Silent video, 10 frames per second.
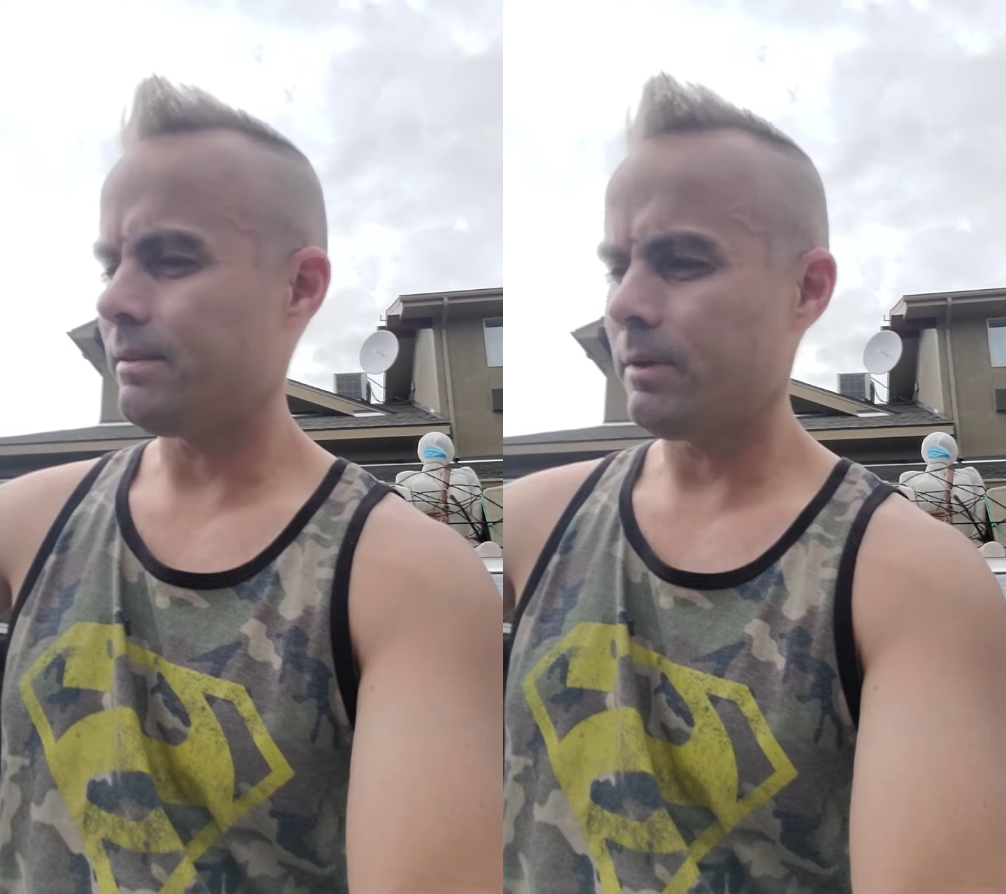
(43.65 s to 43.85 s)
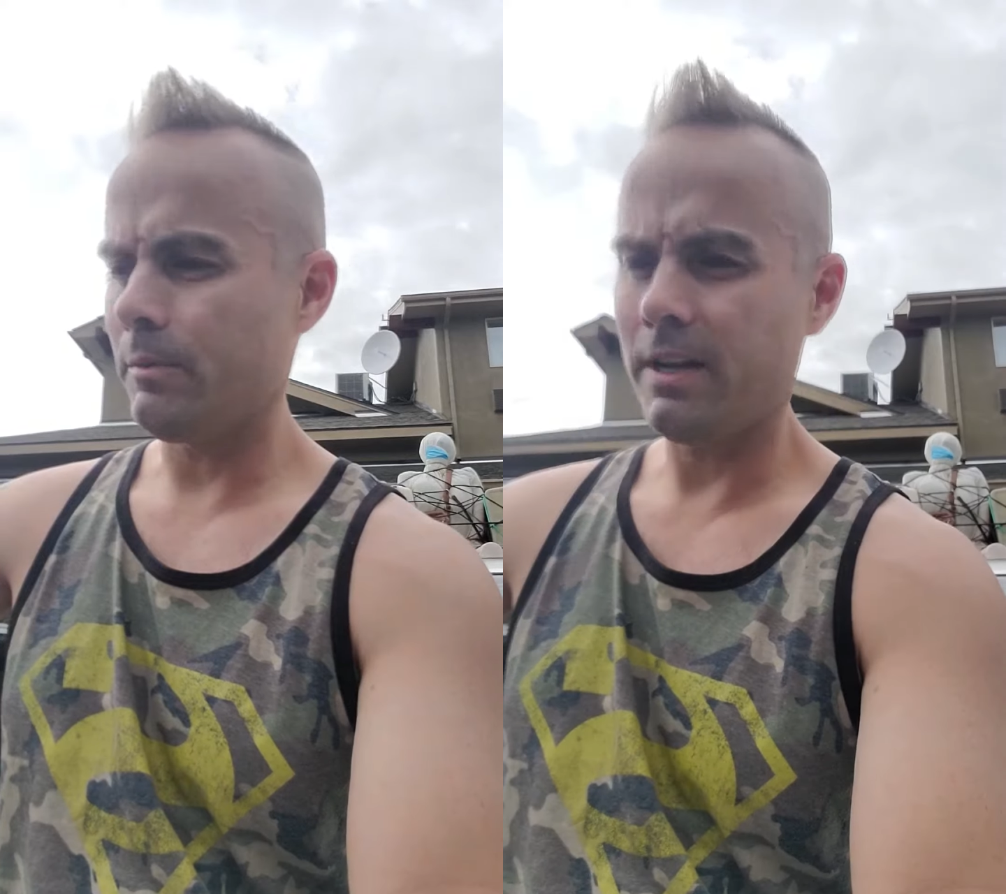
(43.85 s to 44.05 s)

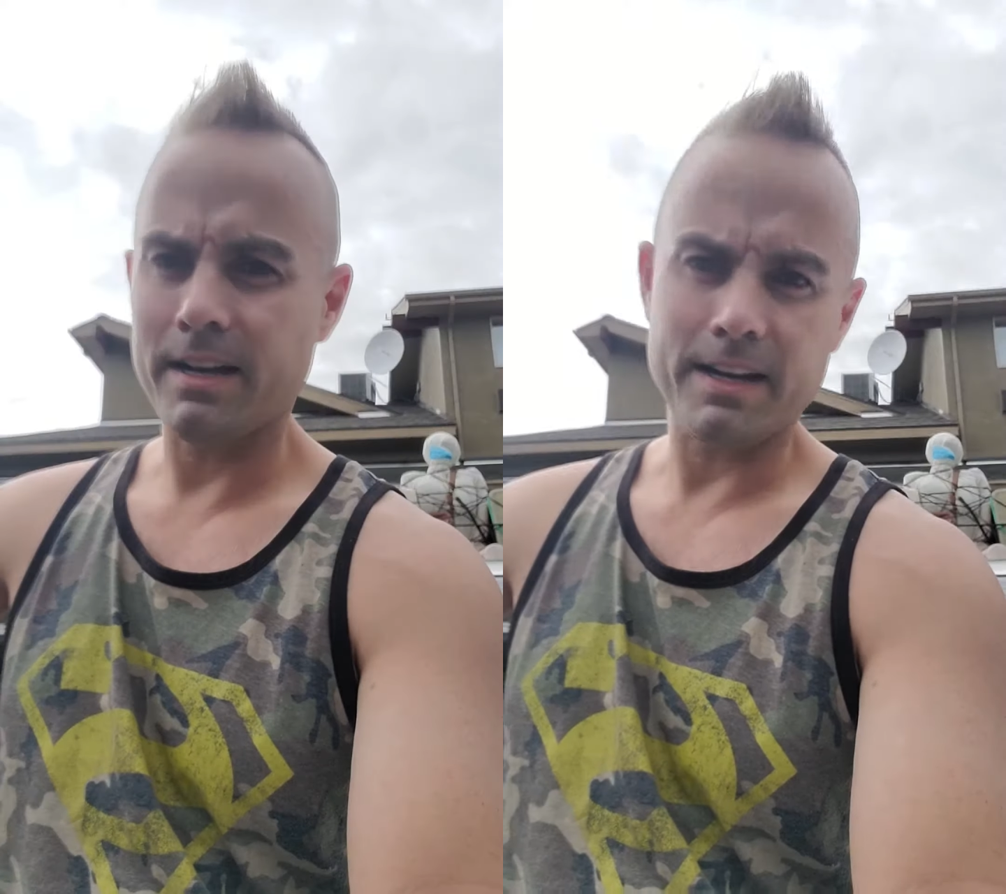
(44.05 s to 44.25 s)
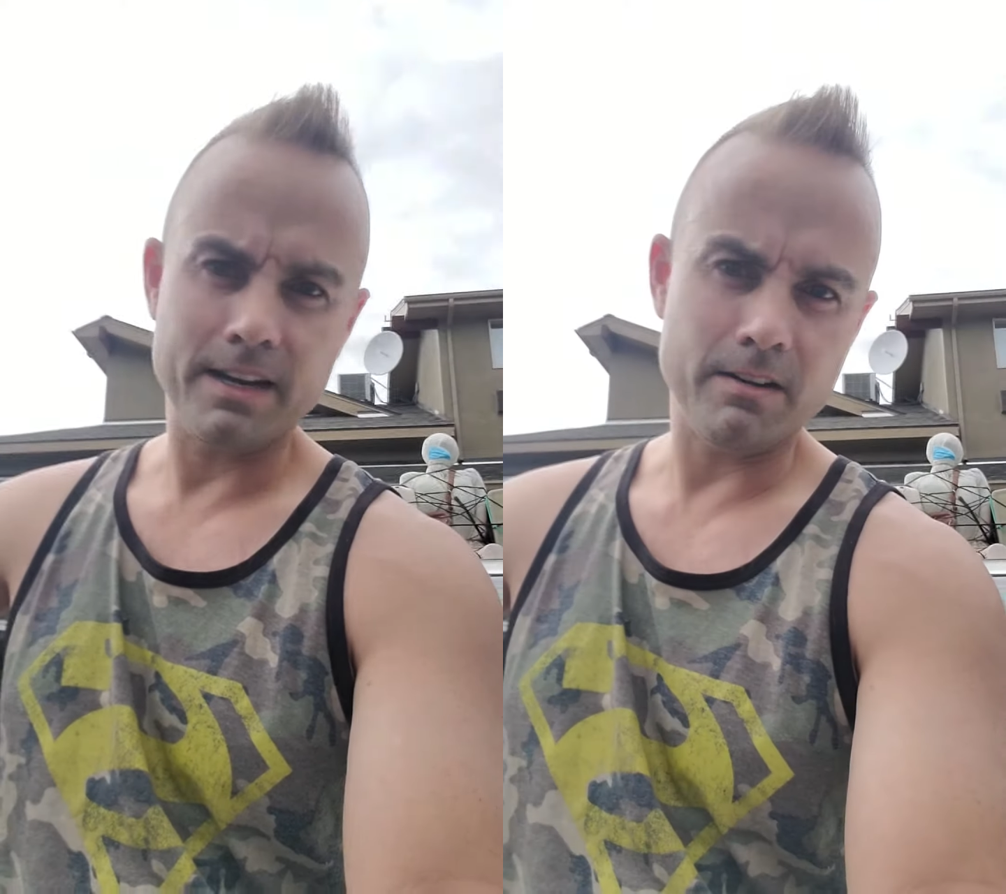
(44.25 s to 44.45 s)
when we got
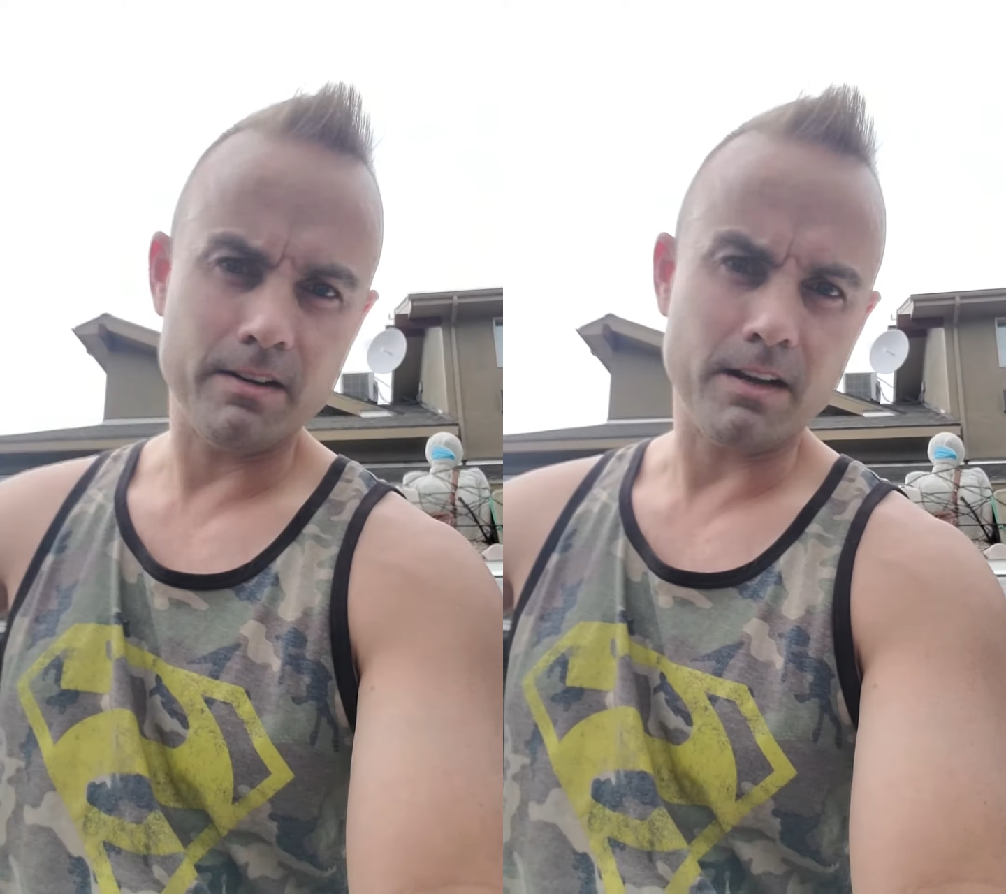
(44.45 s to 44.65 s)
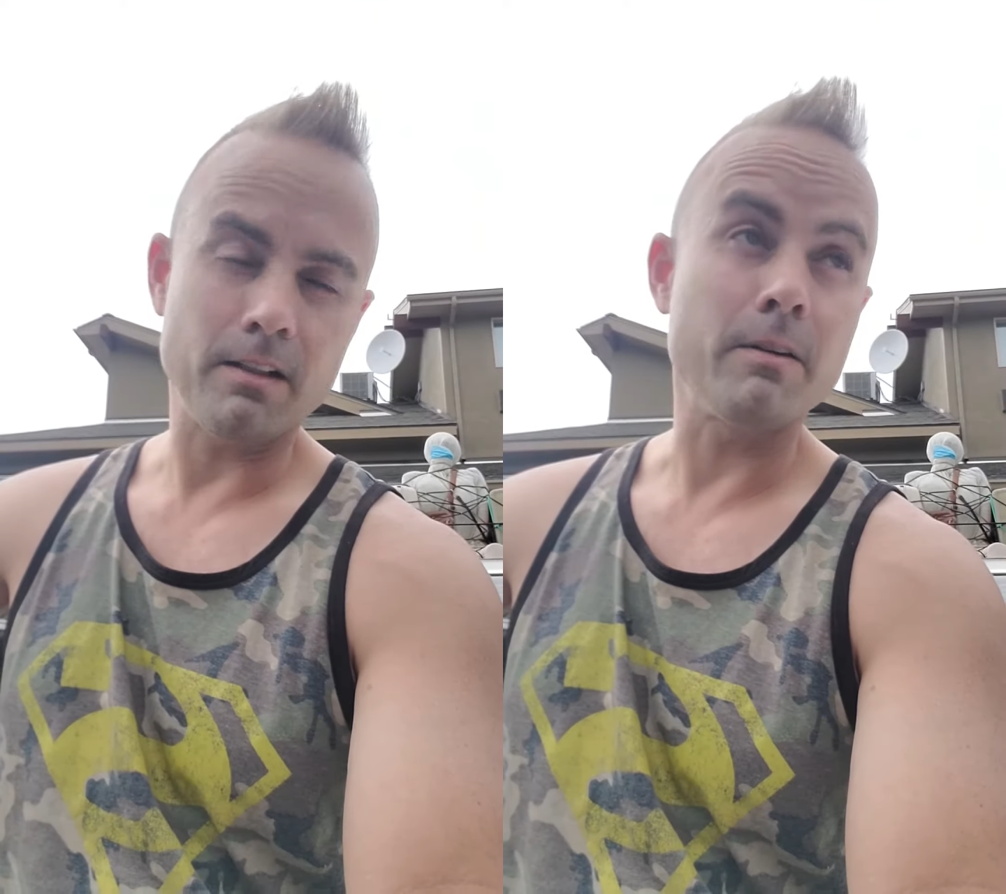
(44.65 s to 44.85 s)
out here to
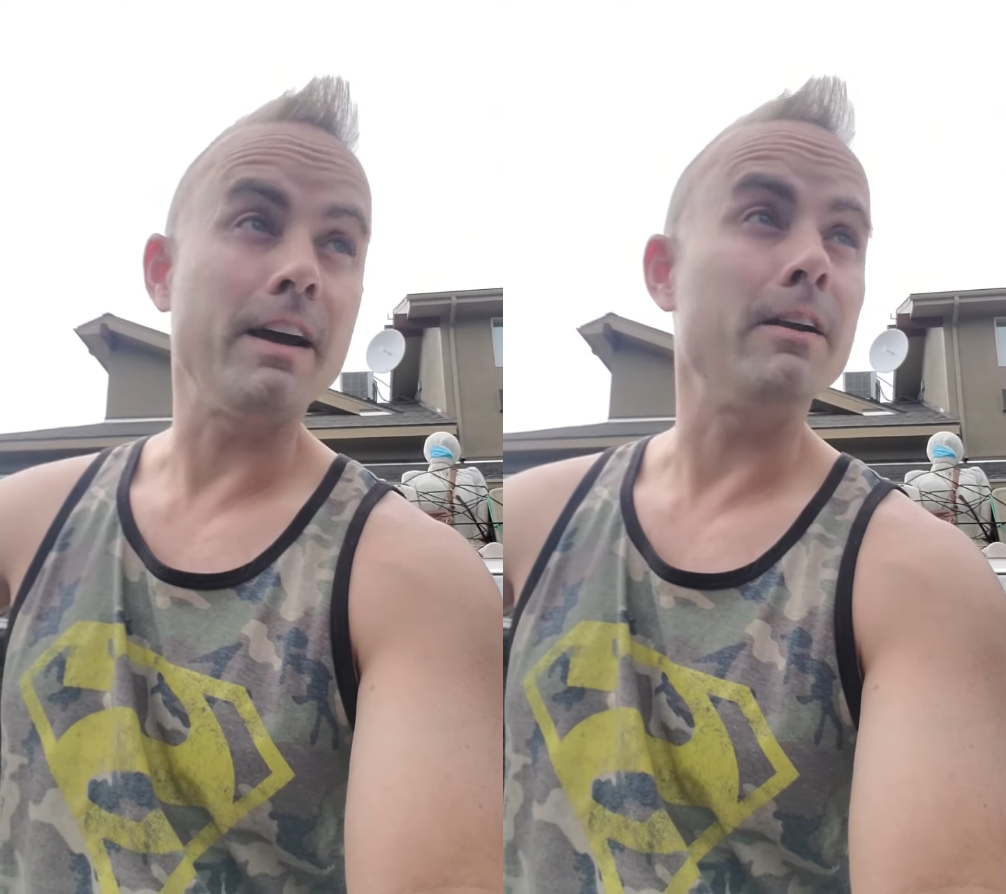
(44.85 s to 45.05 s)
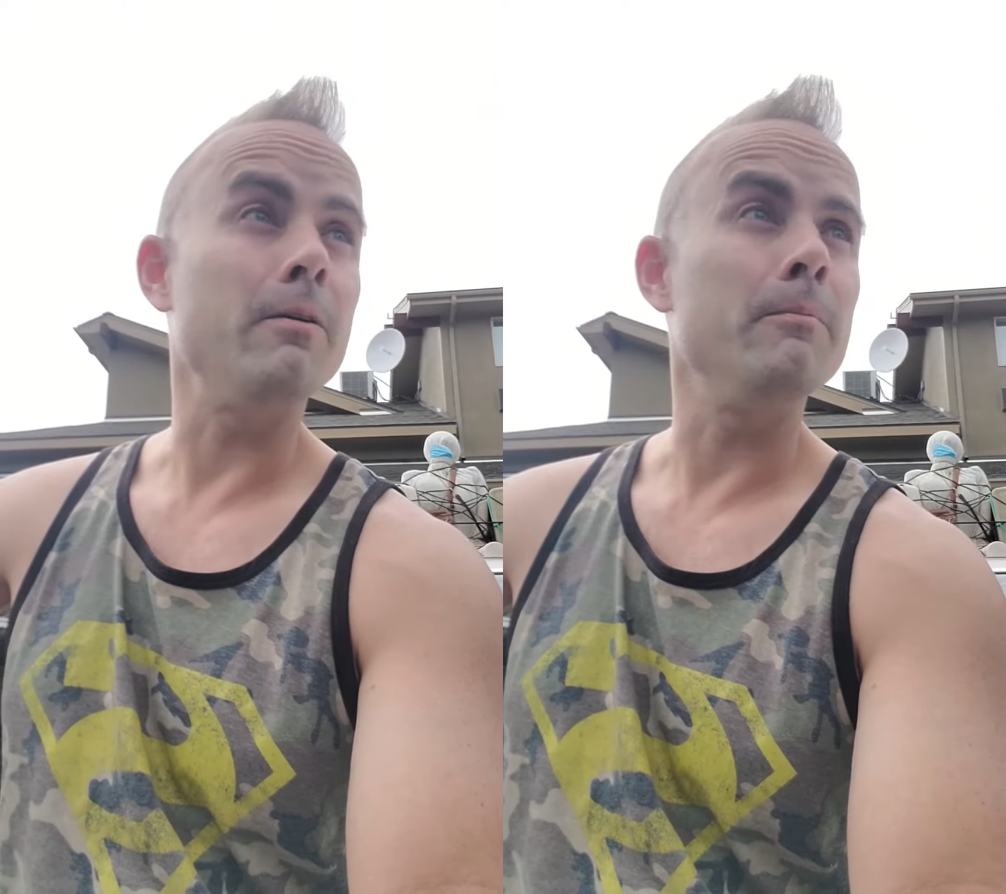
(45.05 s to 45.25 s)

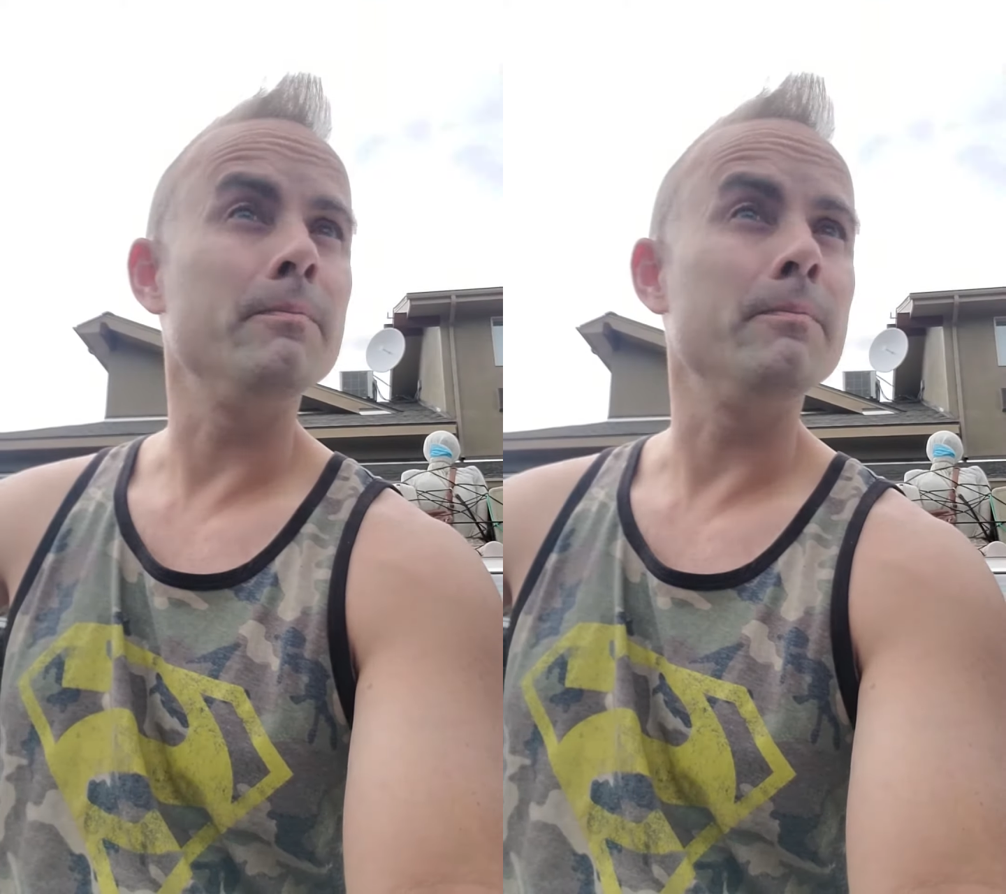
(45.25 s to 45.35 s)
Colorado,